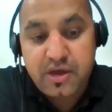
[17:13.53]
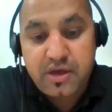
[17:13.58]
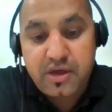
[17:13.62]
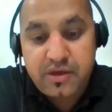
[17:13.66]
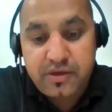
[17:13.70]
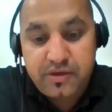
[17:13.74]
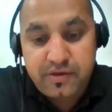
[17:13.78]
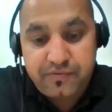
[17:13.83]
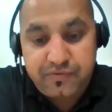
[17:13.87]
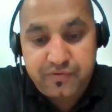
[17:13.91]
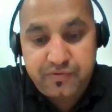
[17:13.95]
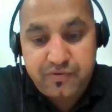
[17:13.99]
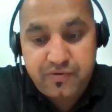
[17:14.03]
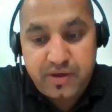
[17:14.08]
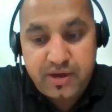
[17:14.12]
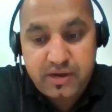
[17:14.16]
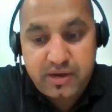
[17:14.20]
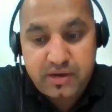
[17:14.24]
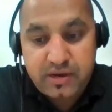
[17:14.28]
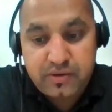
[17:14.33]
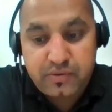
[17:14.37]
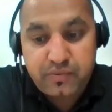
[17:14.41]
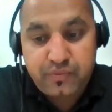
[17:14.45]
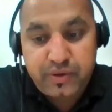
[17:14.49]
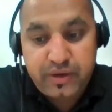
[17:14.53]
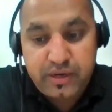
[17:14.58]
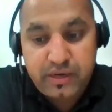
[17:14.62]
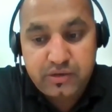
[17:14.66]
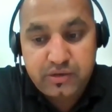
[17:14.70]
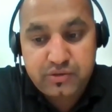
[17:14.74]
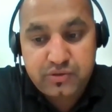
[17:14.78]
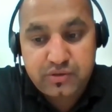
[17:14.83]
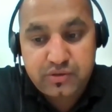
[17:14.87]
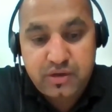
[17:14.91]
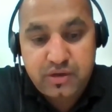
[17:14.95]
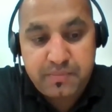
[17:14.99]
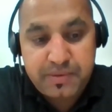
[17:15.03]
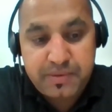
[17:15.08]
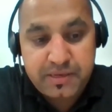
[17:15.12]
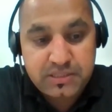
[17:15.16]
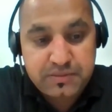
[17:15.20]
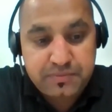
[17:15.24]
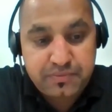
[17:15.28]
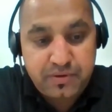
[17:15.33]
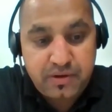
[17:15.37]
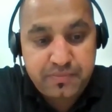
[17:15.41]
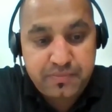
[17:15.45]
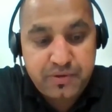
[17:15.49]
if you are willing to
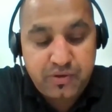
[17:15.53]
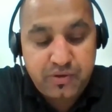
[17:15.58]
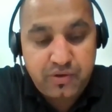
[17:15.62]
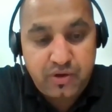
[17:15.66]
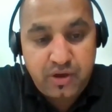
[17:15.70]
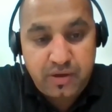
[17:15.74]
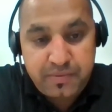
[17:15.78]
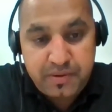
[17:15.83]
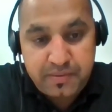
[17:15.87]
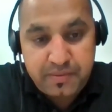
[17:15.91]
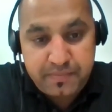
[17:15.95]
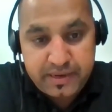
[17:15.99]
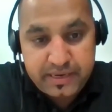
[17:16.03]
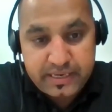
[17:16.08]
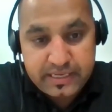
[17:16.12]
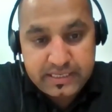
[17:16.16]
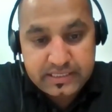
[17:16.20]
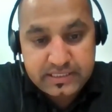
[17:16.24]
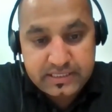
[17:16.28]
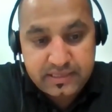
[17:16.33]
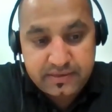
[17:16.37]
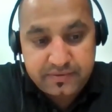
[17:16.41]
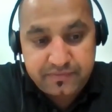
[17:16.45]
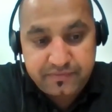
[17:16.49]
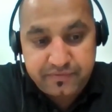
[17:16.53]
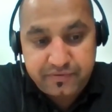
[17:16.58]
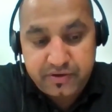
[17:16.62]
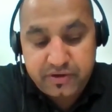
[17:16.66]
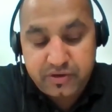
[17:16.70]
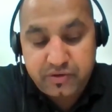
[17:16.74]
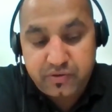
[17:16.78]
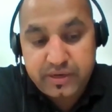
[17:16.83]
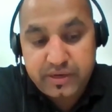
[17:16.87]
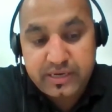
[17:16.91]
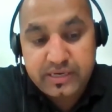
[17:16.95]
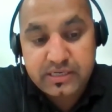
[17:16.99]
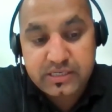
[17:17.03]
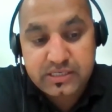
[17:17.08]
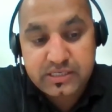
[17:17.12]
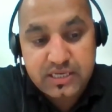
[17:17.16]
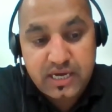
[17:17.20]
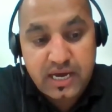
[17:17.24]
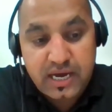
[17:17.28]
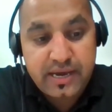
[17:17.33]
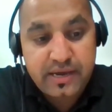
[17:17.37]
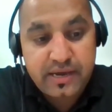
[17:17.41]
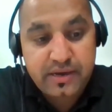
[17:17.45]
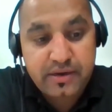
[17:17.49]
commence from your November intake for your
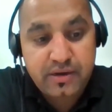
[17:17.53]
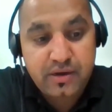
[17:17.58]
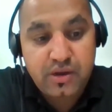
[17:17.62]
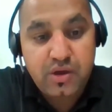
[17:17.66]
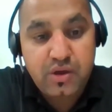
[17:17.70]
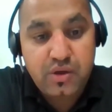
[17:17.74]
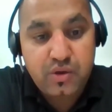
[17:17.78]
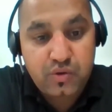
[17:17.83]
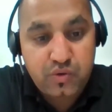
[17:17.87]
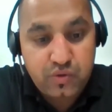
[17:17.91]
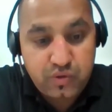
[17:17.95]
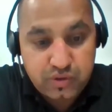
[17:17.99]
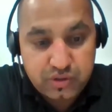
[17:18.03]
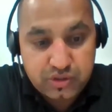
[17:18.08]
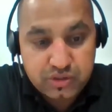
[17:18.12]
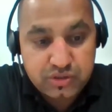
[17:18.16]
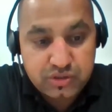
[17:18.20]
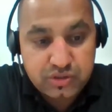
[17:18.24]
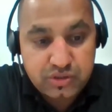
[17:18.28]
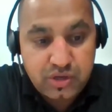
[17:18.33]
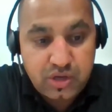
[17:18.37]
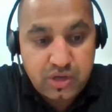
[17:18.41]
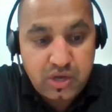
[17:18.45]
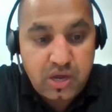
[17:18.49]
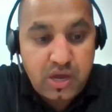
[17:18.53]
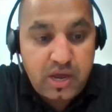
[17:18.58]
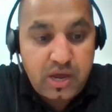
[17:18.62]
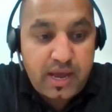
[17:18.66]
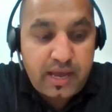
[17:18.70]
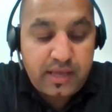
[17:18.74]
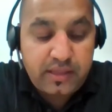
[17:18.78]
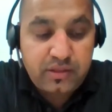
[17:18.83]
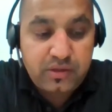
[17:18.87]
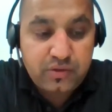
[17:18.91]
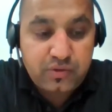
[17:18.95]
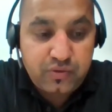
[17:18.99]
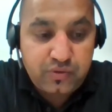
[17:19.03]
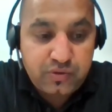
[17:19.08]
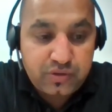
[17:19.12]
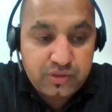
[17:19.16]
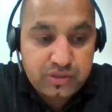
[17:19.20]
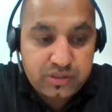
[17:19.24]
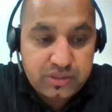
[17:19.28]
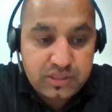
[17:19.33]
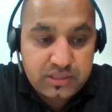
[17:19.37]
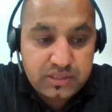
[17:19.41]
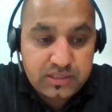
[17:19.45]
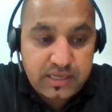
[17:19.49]
entire course. And the
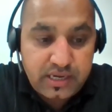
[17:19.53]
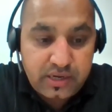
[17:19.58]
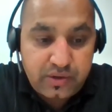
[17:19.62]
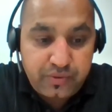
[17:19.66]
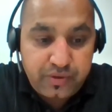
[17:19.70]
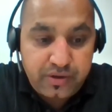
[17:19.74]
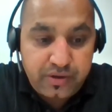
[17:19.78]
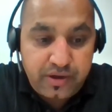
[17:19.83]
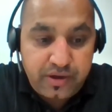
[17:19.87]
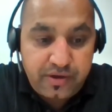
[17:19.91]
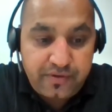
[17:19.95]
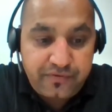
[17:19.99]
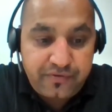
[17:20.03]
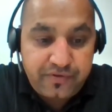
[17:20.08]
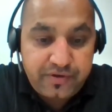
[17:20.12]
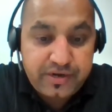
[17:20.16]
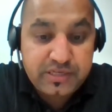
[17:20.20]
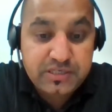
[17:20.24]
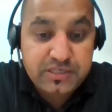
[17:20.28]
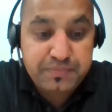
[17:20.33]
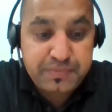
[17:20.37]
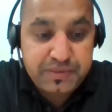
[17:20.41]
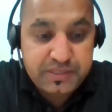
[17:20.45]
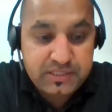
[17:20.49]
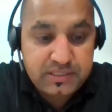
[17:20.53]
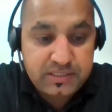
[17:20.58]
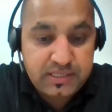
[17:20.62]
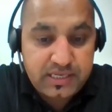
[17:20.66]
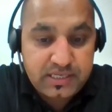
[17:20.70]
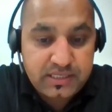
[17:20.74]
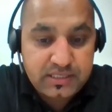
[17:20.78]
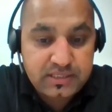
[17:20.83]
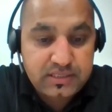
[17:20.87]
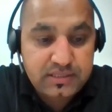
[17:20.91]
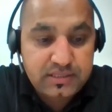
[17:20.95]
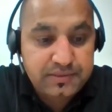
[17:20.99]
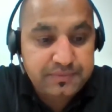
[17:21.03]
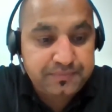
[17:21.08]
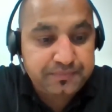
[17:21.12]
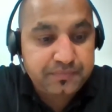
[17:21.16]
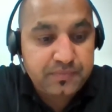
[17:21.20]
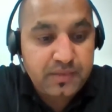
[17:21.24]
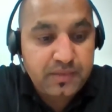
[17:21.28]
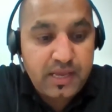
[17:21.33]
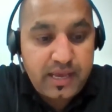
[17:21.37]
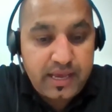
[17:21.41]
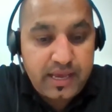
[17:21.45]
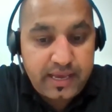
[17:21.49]
courses that we offer is business,
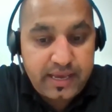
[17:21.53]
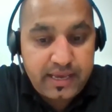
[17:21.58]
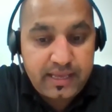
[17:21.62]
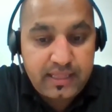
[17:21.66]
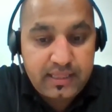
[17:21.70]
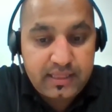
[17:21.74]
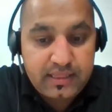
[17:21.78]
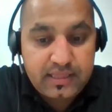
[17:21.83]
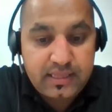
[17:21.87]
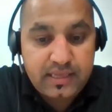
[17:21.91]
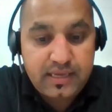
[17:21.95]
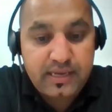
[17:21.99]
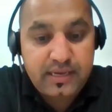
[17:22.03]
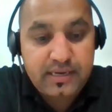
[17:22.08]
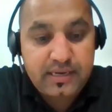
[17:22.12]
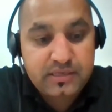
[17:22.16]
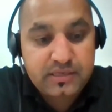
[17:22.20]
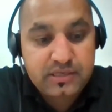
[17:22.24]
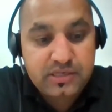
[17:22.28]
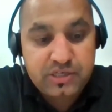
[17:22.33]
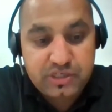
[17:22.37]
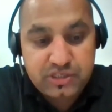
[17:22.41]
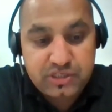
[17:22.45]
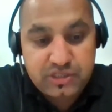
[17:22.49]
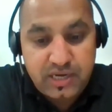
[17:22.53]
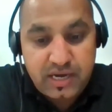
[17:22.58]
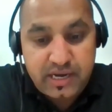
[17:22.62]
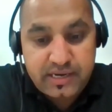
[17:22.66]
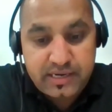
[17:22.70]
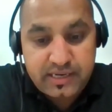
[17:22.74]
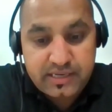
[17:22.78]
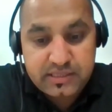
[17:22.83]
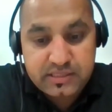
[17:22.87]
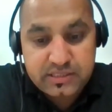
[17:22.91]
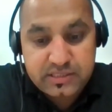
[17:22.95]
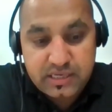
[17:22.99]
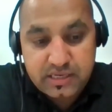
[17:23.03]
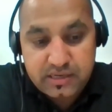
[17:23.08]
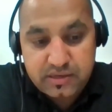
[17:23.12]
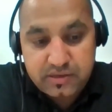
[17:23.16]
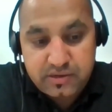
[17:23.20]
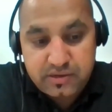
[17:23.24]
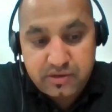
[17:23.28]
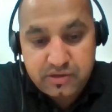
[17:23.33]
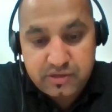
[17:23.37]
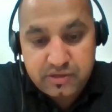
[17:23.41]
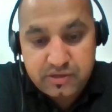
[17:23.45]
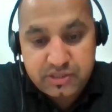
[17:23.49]
health and design and
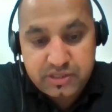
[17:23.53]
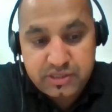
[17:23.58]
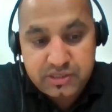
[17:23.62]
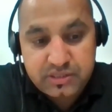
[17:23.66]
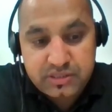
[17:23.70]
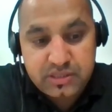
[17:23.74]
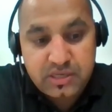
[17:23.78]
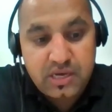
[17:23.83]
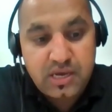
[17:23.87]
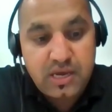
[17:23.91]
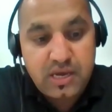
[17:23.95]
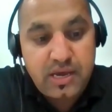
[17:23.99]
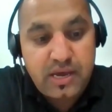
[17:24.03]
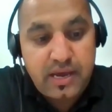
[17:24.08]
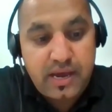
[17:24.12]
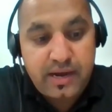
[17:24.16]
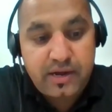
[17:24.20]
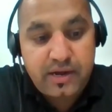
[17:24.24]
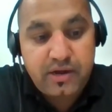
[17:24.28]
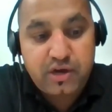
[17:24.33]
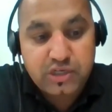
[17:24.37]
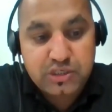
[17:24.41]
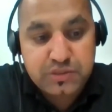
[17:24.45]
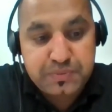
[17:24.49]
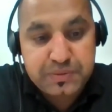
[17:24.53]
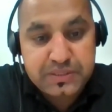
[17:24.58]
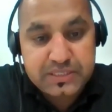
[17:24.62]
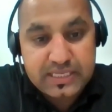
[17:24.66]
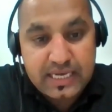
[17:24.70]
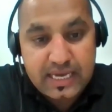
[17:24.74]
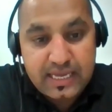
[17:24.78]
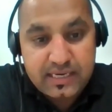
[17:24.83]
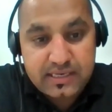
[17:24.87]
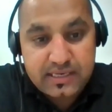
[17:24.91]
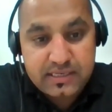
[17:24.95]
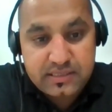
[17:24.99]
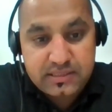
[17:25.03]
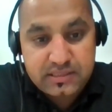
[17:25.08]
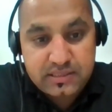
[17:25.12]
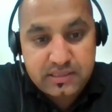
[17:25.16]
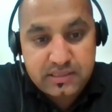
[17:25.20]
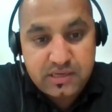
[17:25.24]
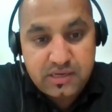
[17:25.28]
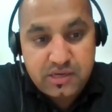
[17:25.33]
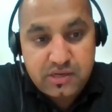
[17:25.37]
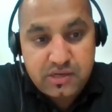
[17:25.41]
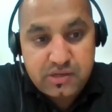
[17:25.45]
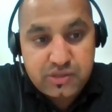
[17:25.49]
technologies, and hospitality.
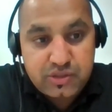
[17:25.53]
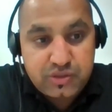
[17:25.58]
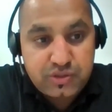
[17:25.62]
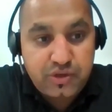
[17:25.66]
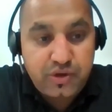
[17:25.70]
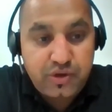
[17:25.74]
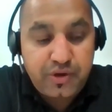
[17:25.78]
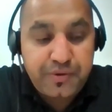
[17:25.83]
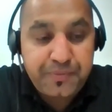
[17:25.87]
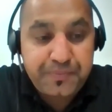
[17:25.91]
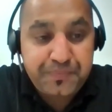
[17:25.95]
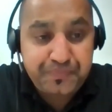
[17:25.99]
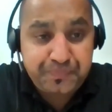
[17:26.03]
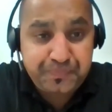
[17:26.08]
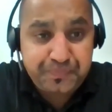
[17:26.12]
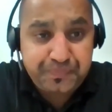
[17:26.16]
So